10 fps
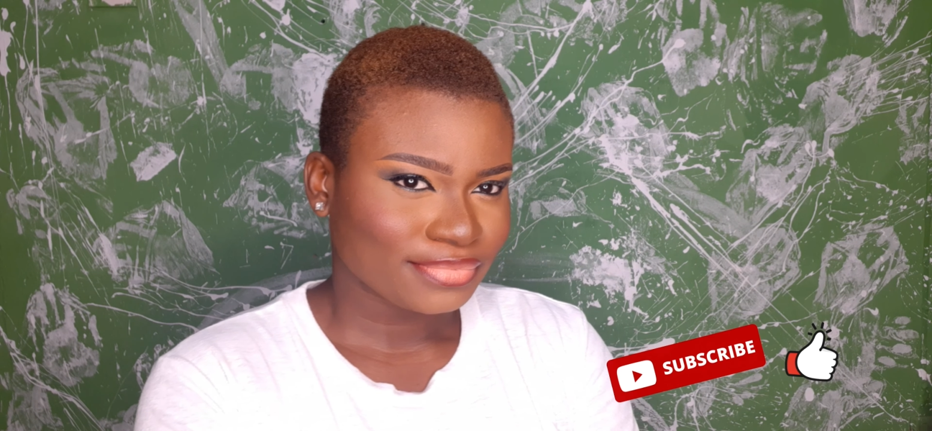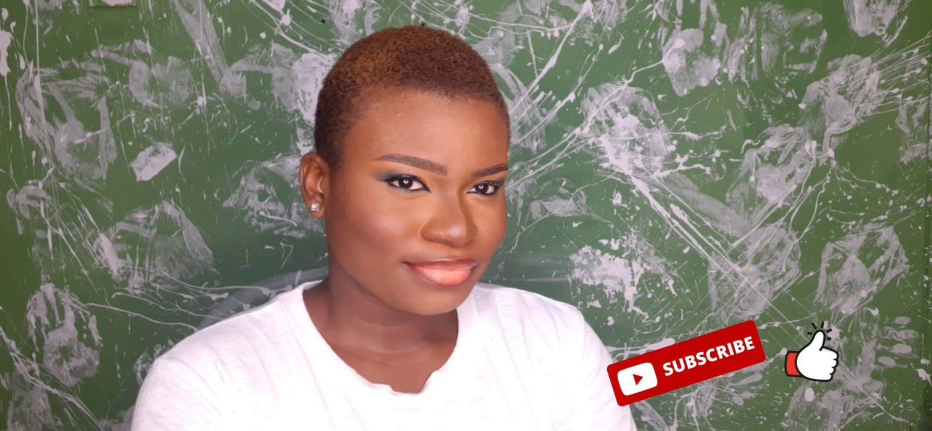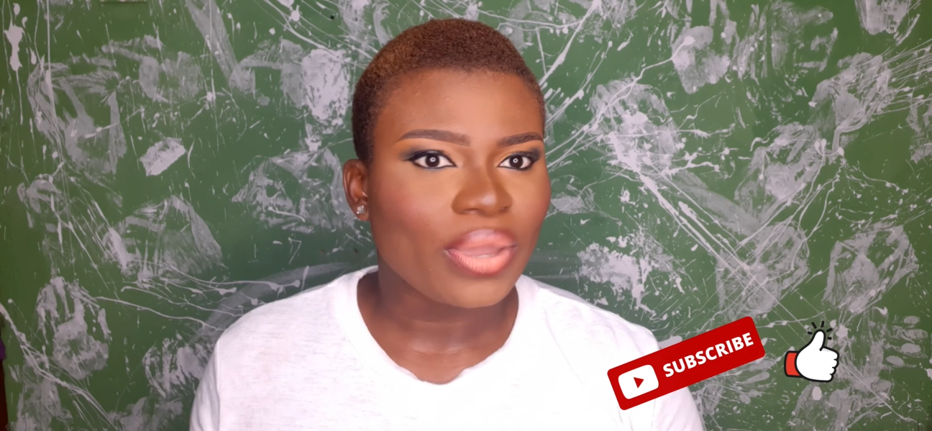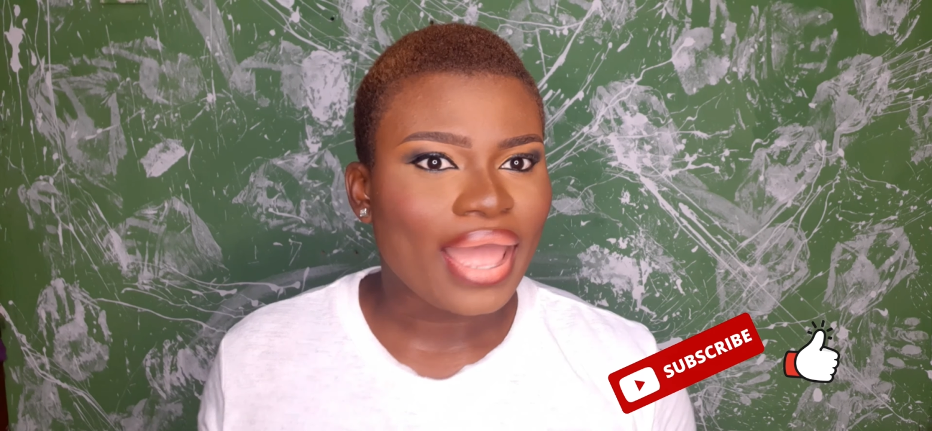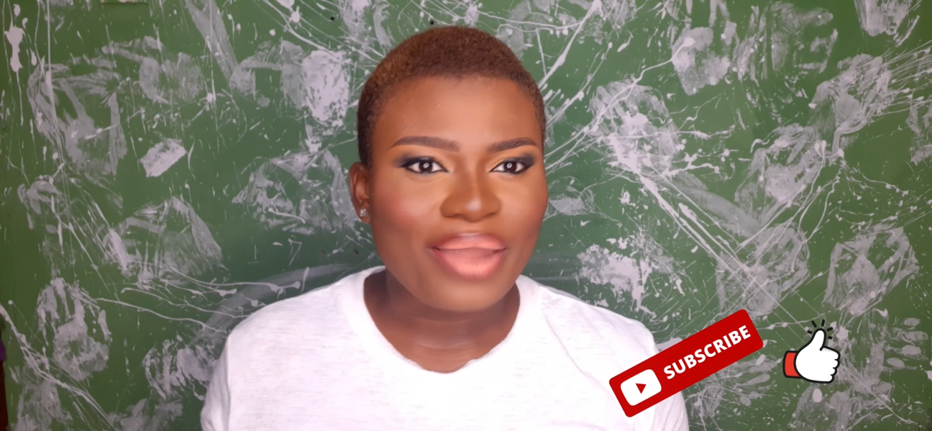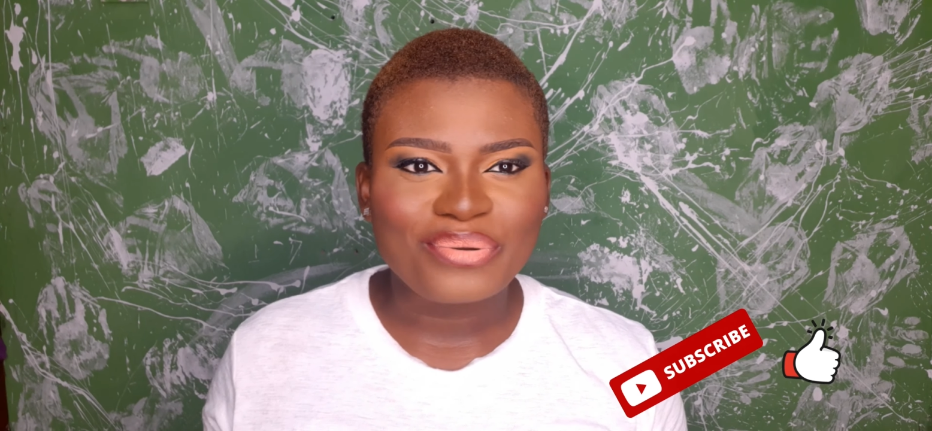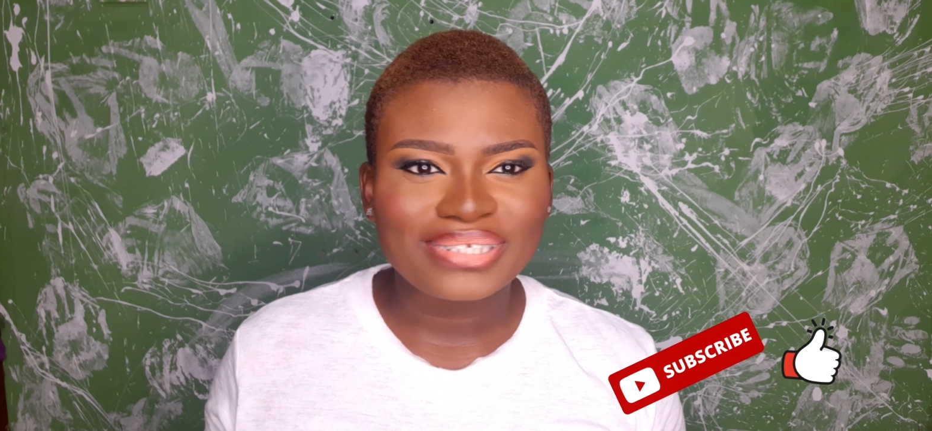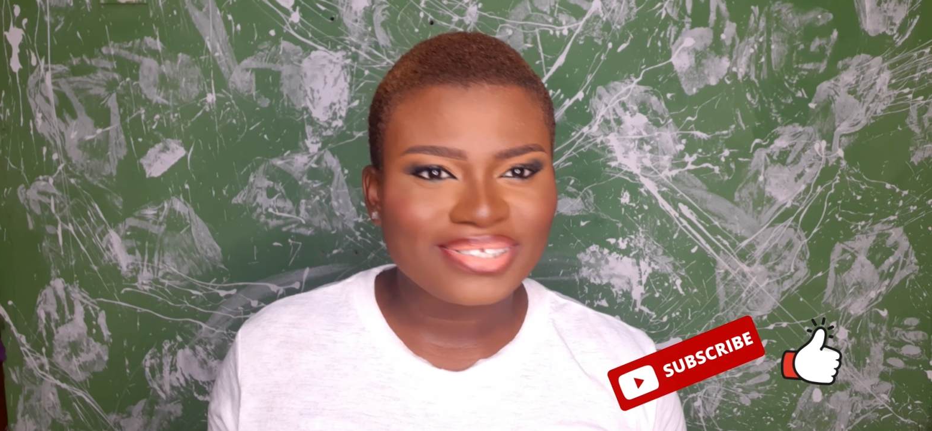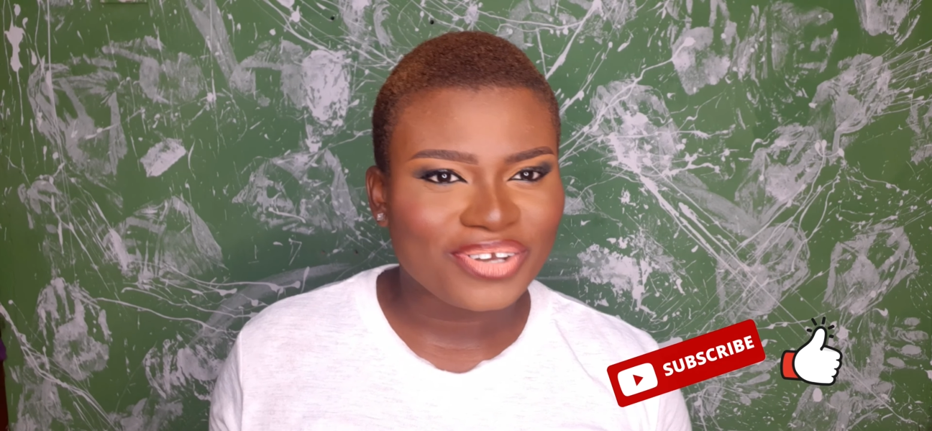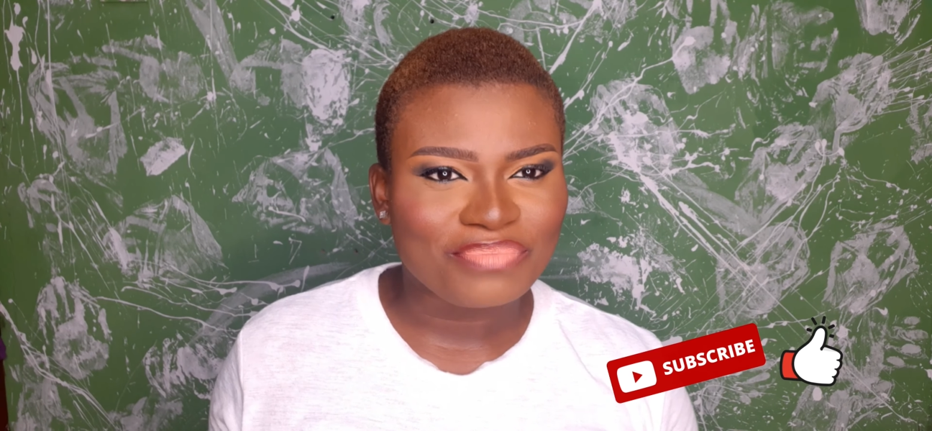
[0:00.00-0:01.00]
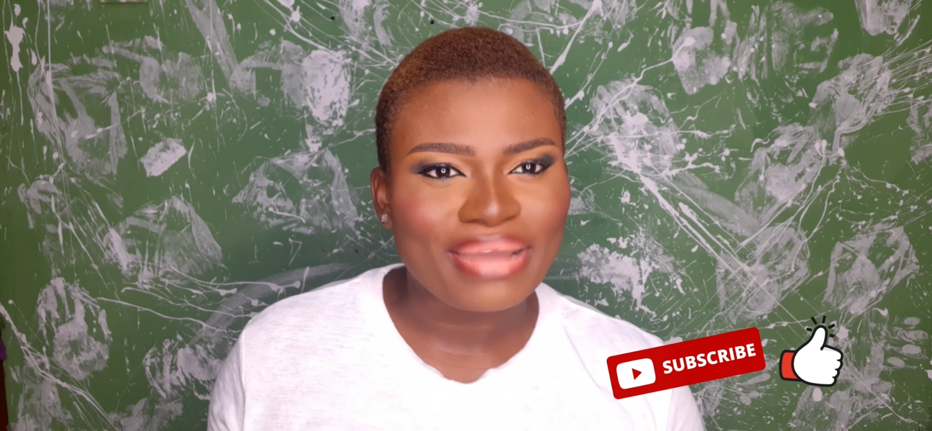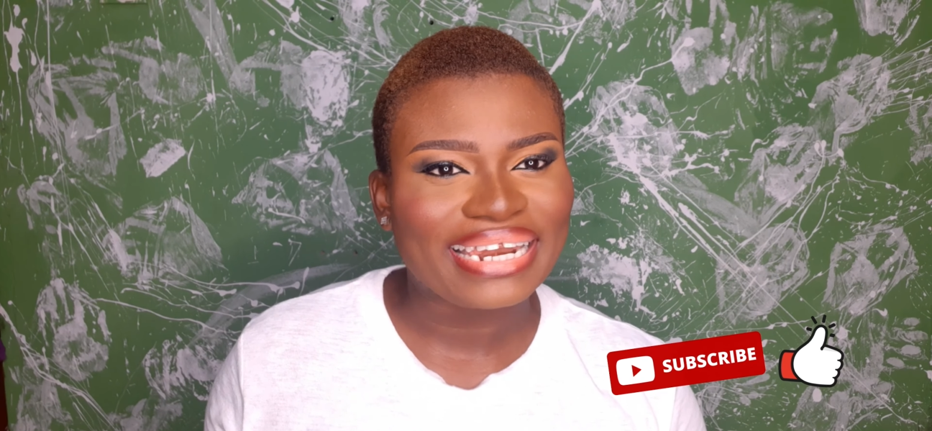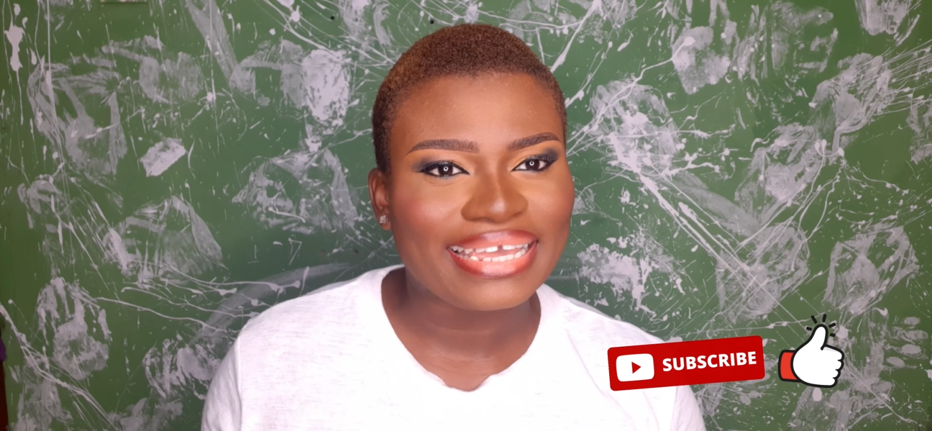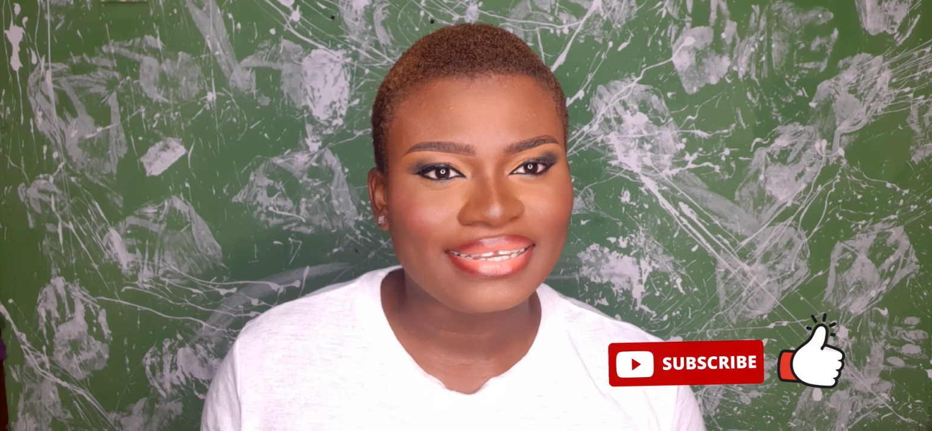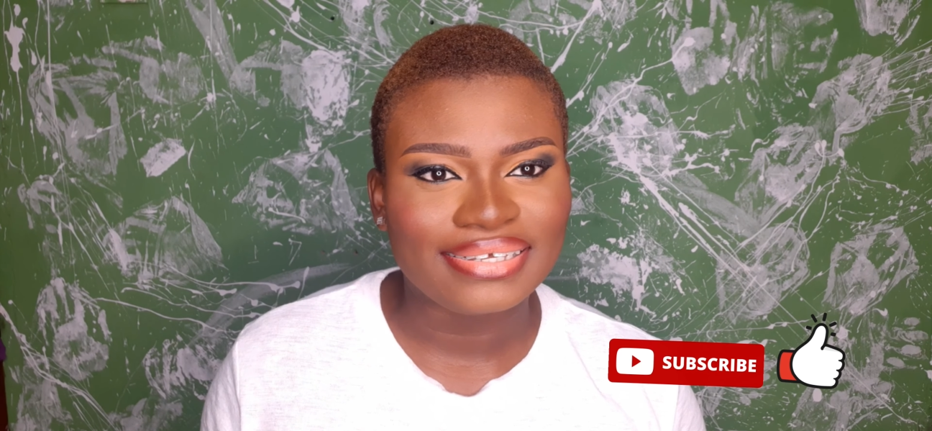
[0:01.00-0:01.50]
We aren't done, my
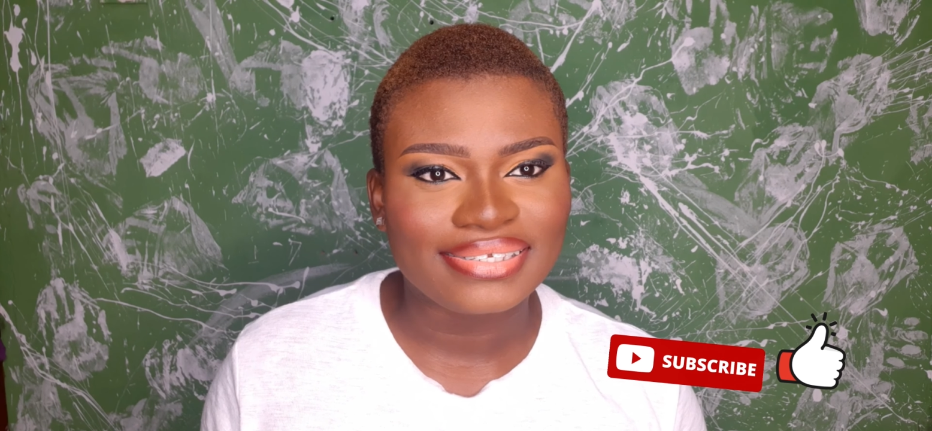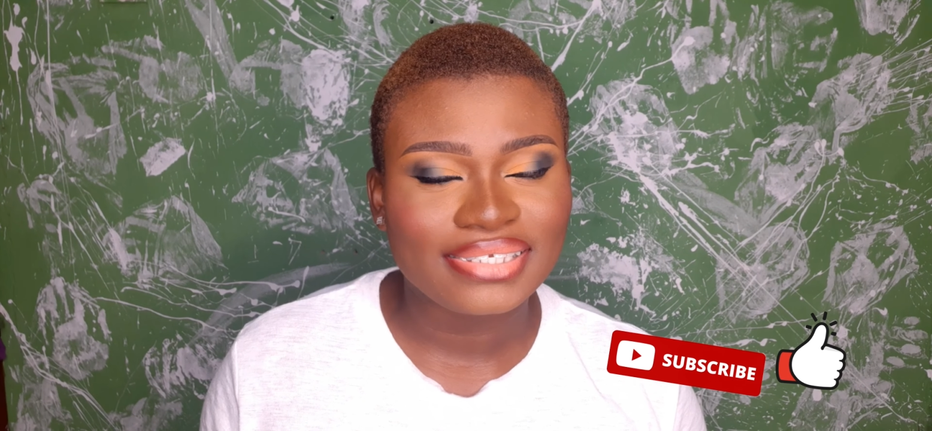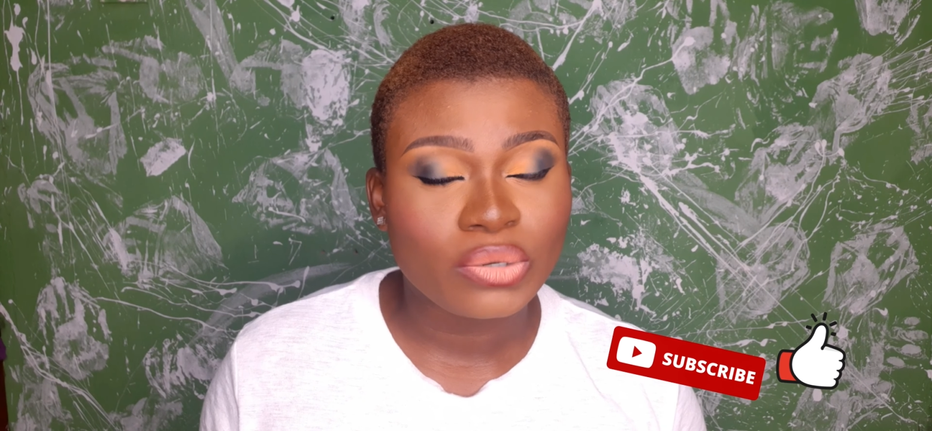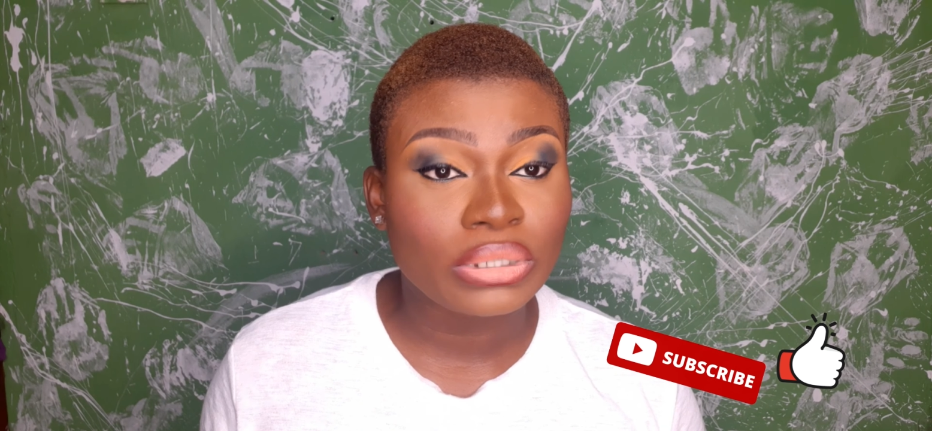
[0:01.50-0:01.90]
ladies.